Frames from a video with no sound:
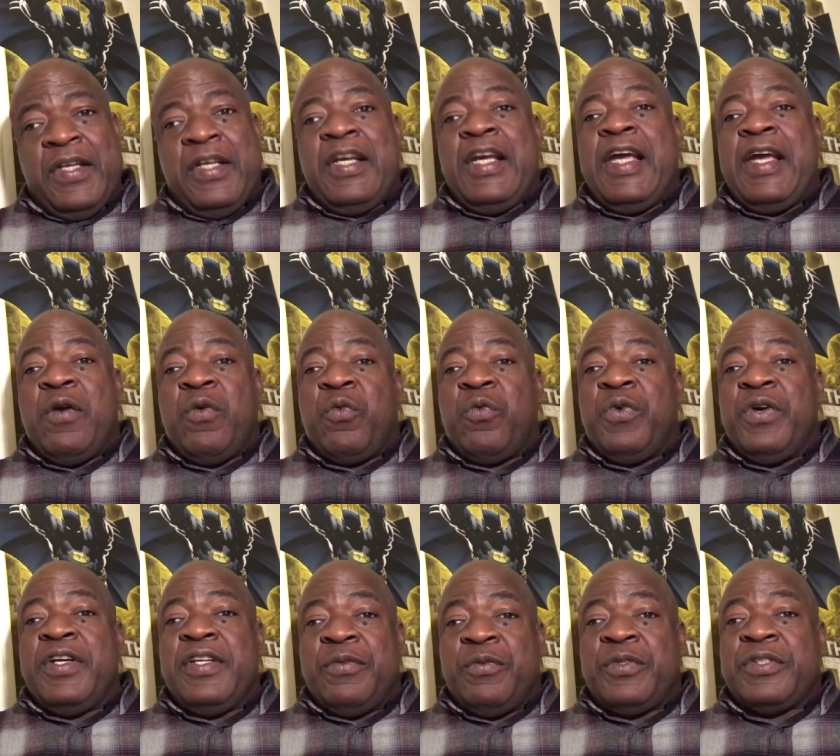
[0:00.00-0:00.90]
And
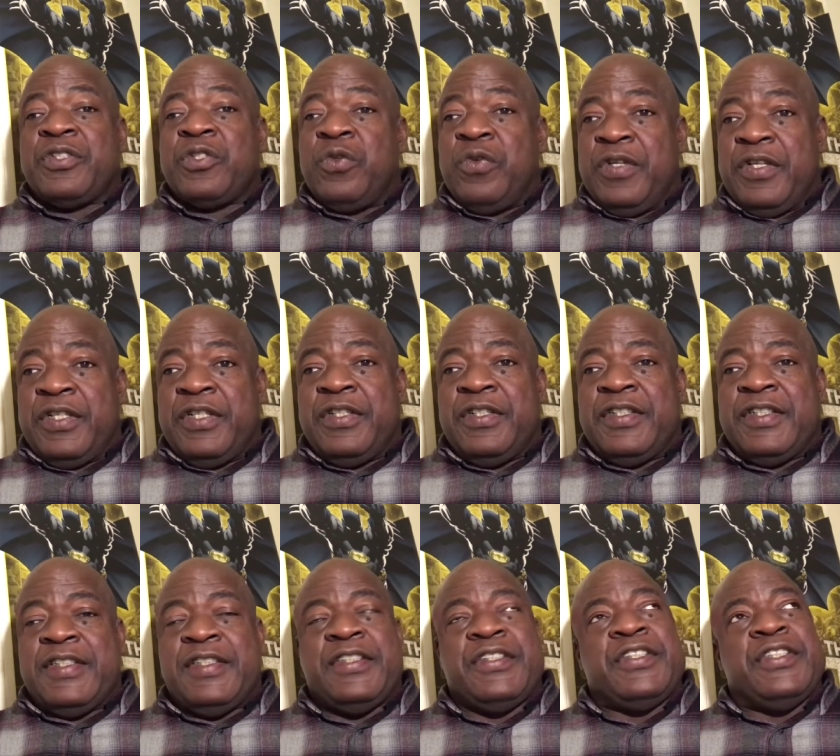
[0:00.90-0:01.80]
what what's going on
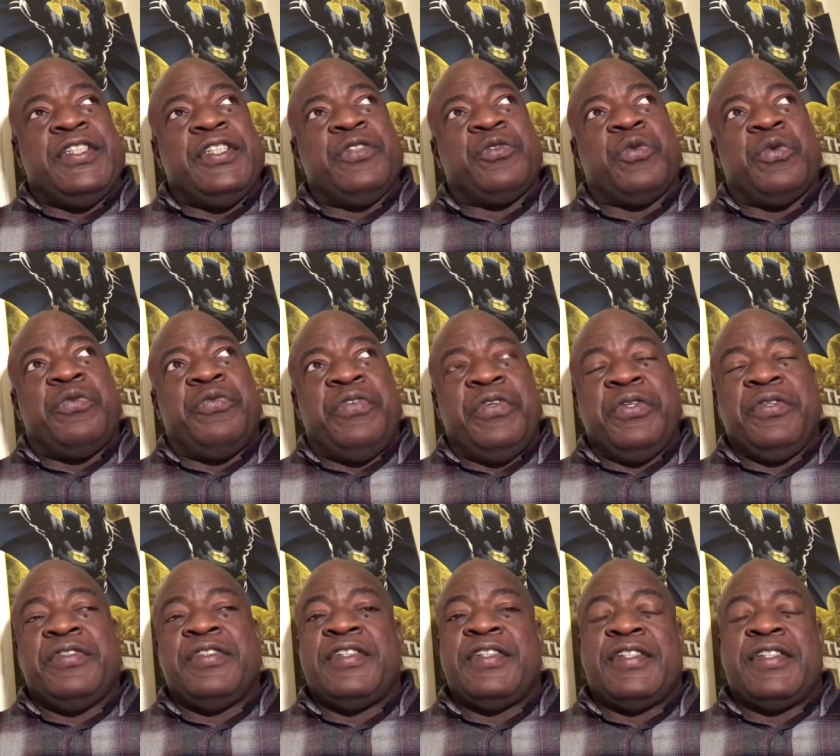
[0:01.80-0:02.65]
is he's refusing